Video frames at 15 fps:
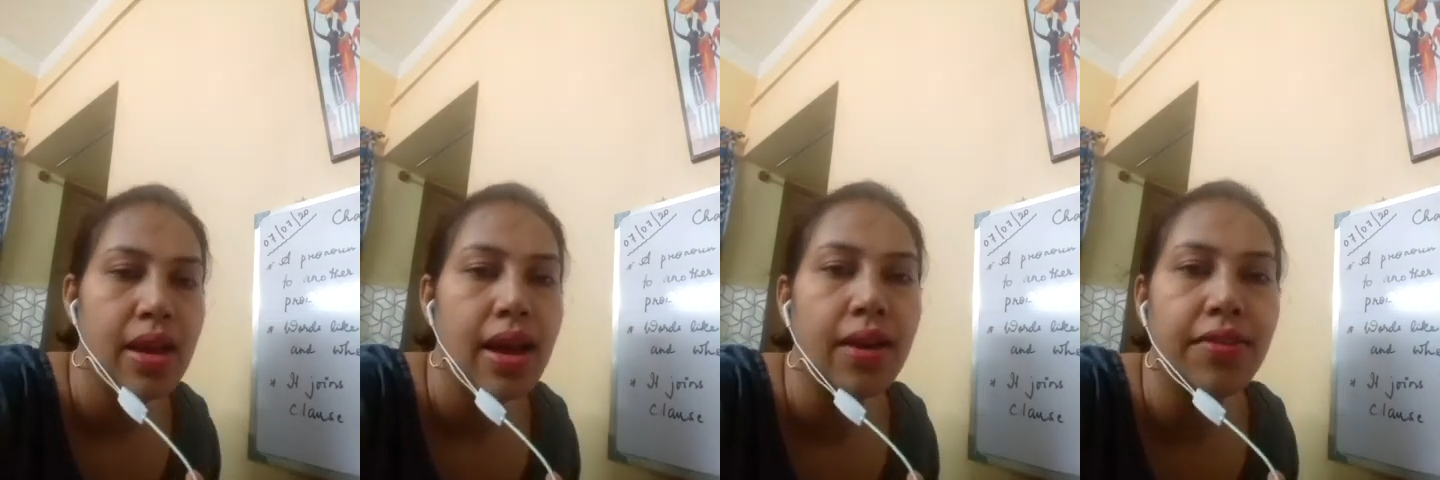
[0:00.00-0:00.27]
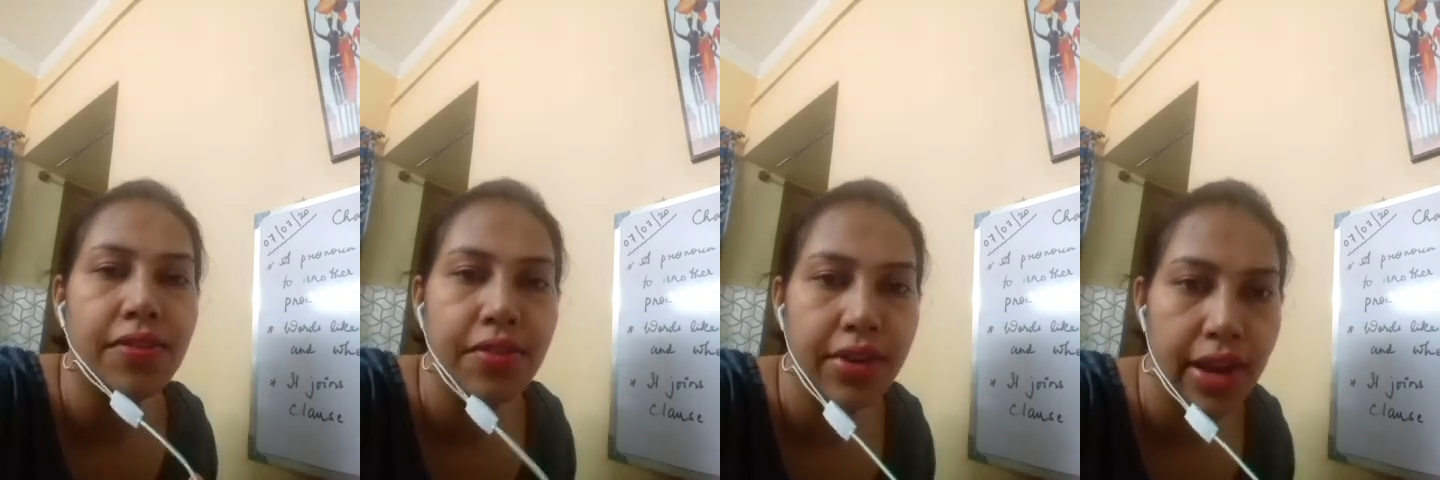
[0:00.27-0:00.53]

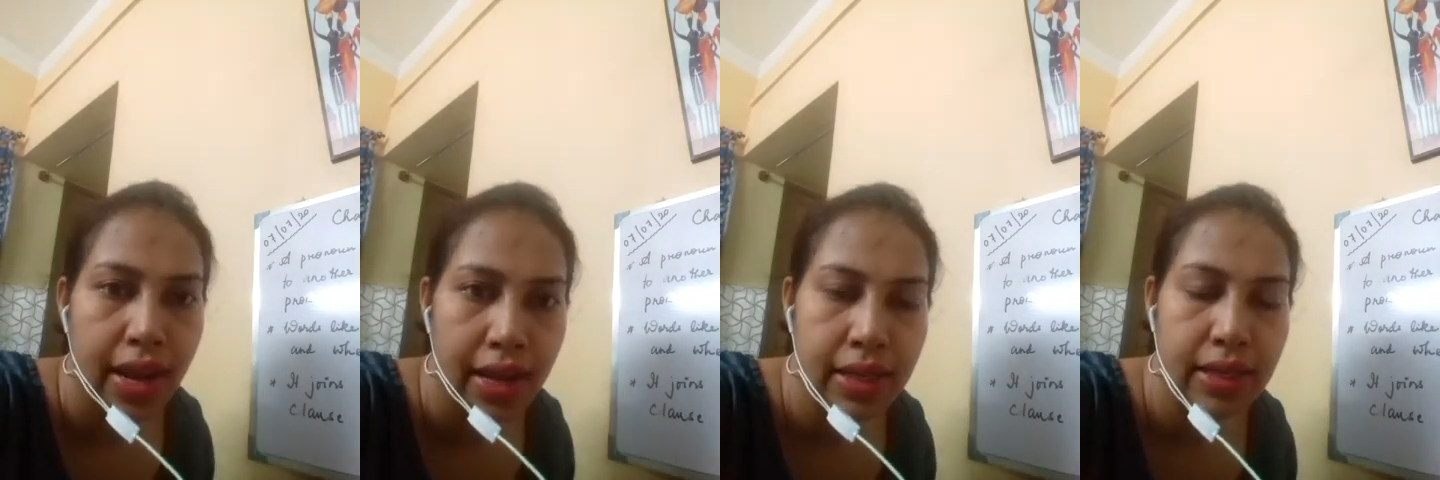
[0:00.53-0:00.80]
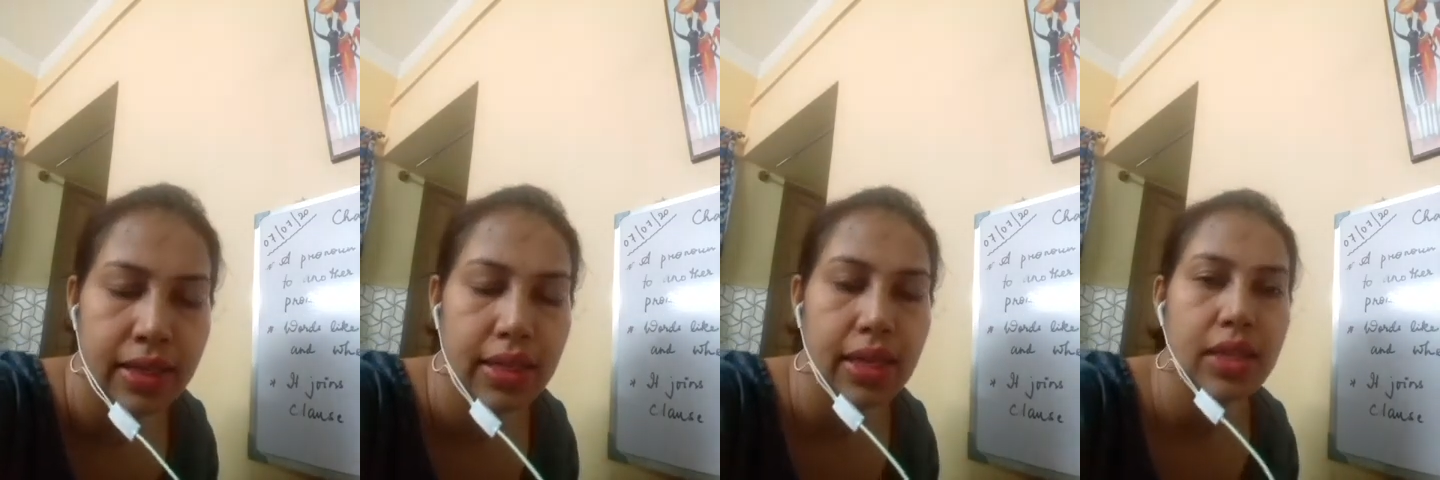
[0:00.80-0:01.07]
A
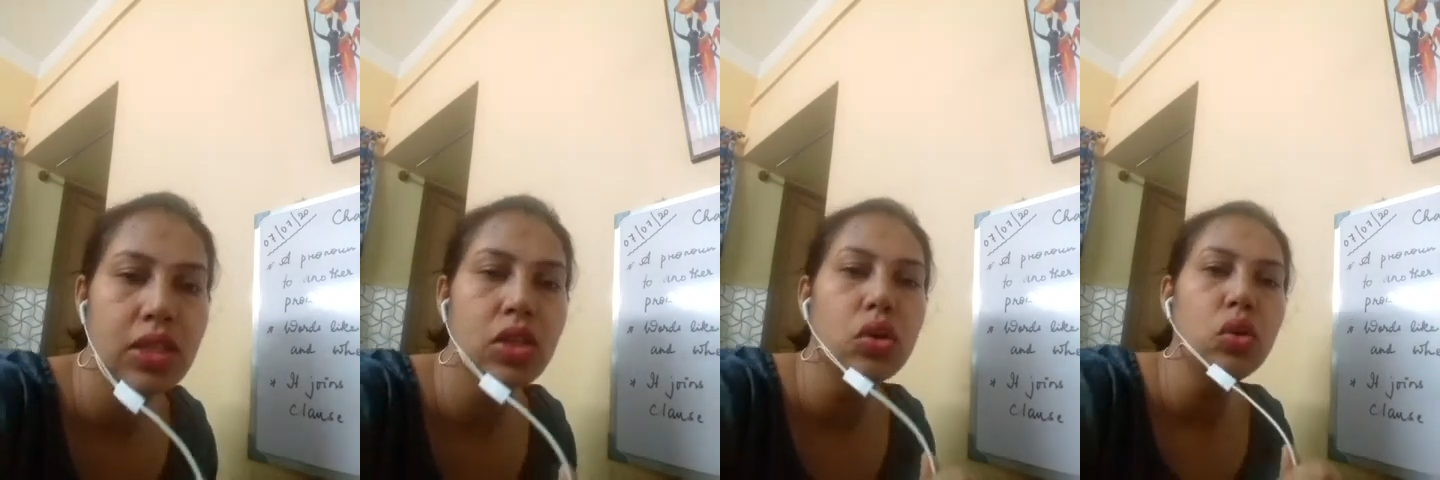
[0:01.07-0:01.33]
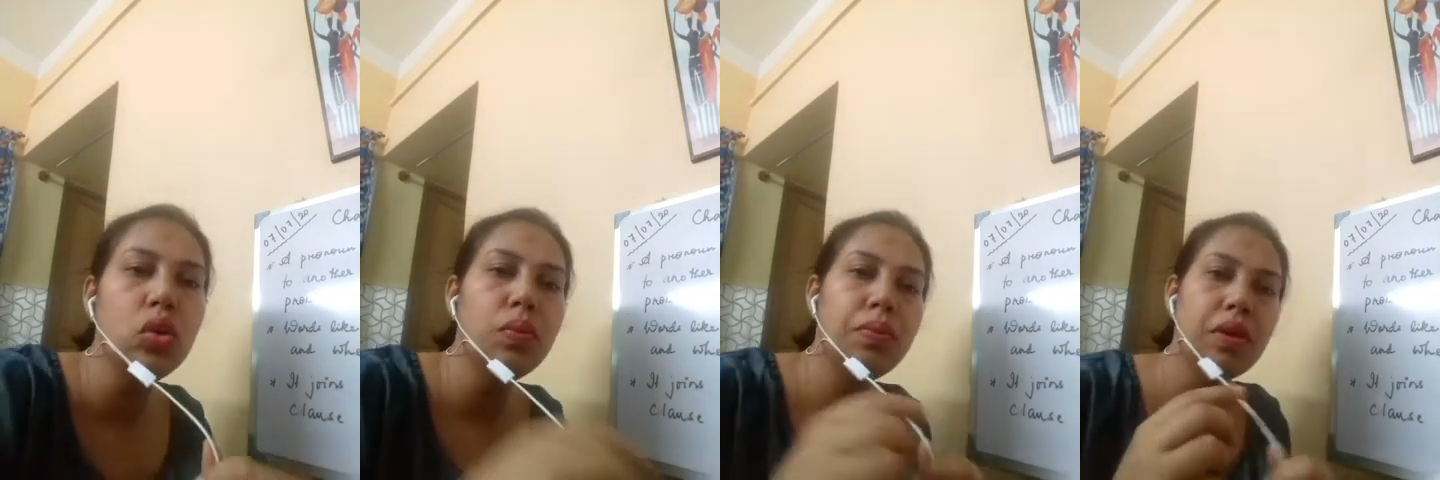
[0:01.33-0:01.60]
phrase is a
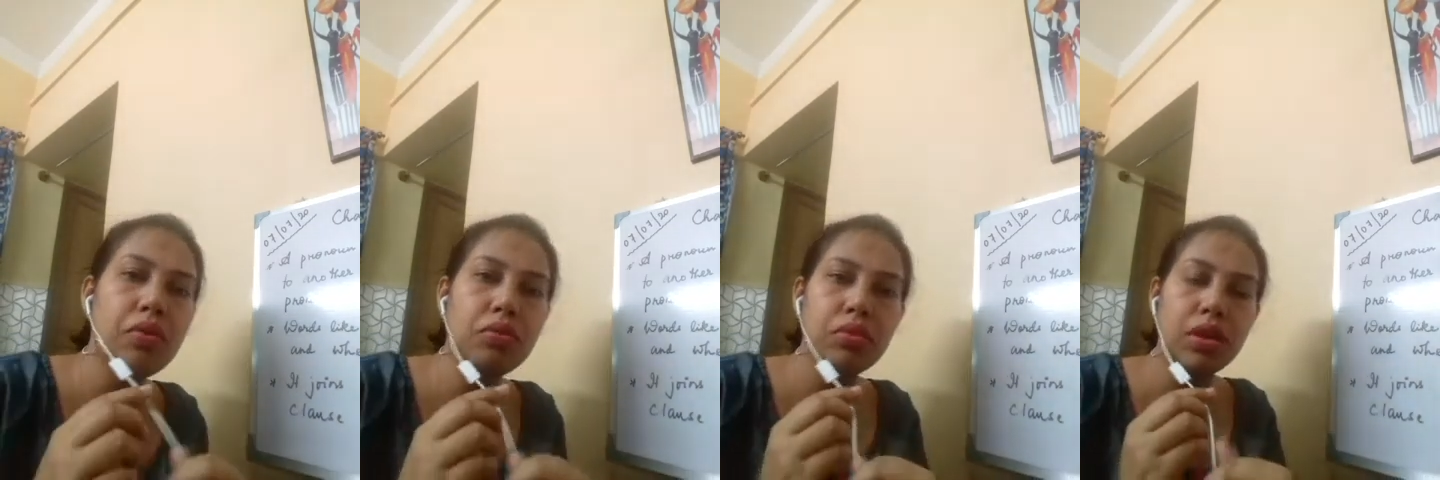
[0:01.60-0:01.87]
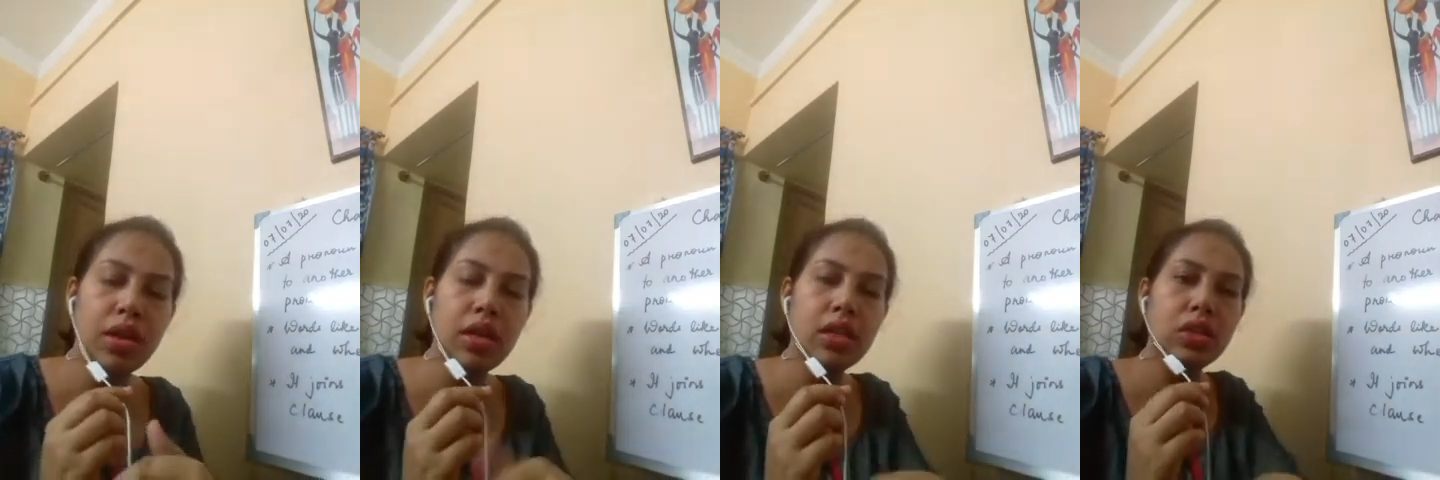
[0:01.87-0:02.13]
group of
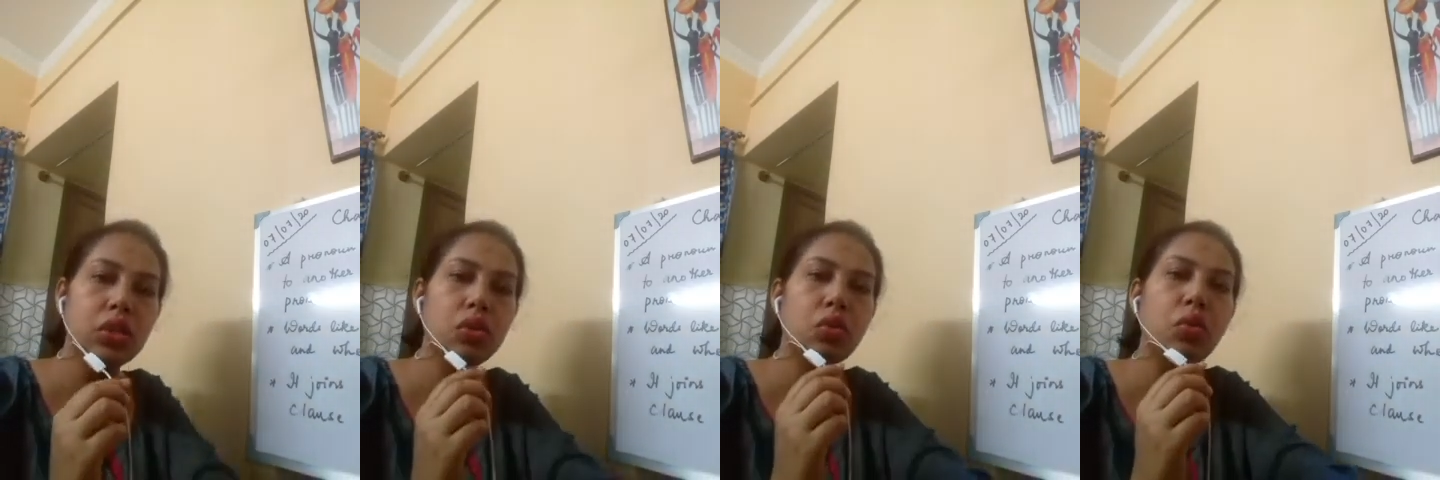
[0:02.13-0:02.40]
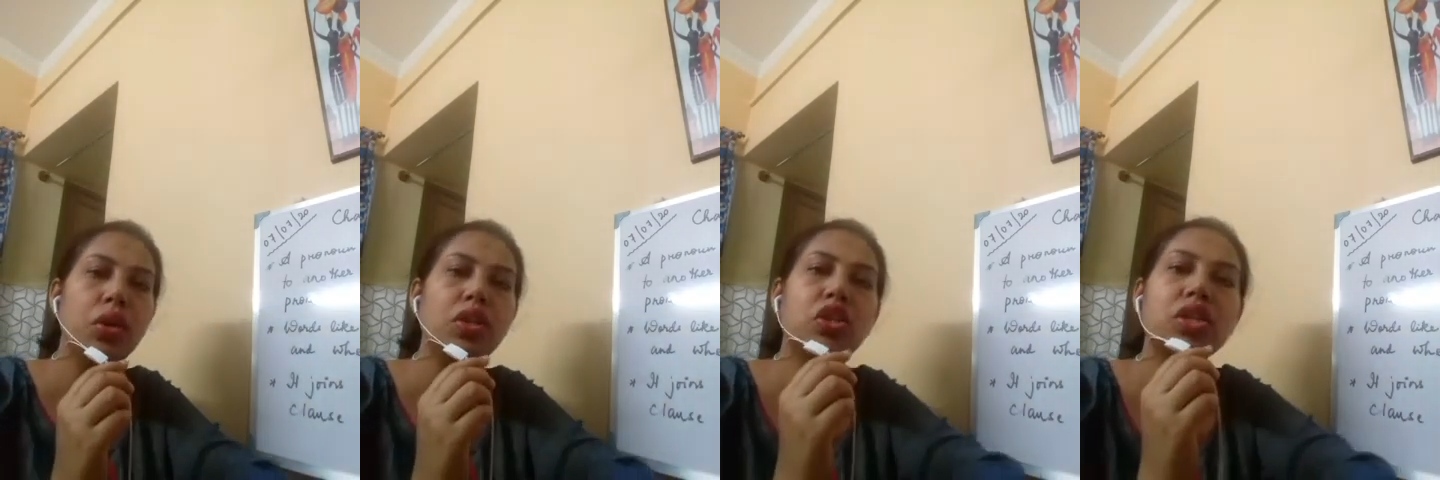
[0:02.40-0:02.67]
words
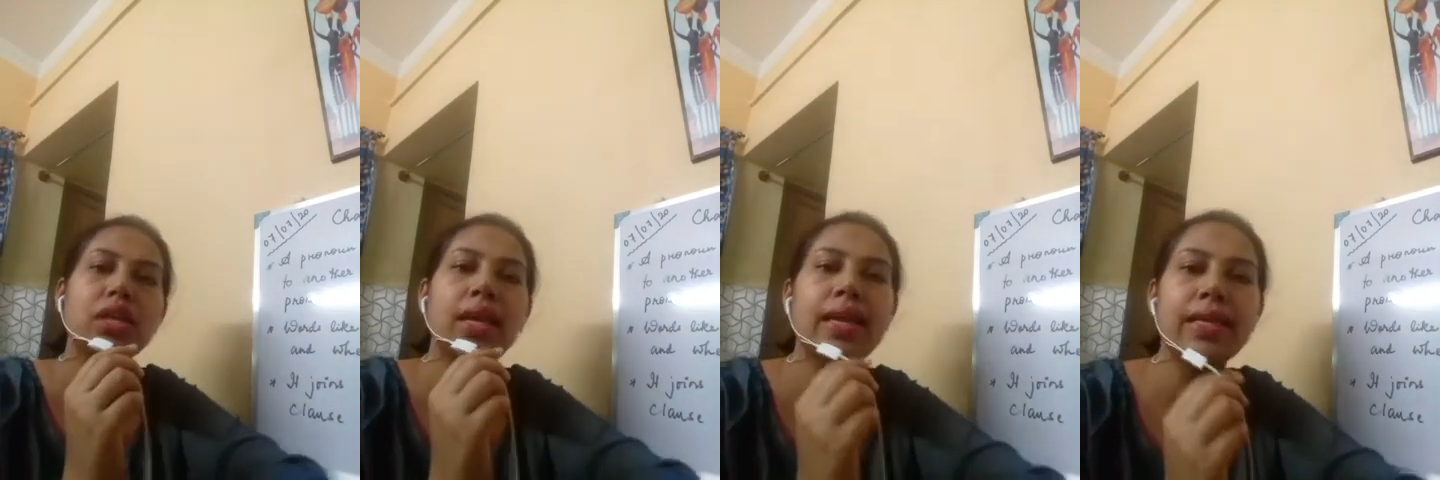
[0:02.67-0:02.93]
which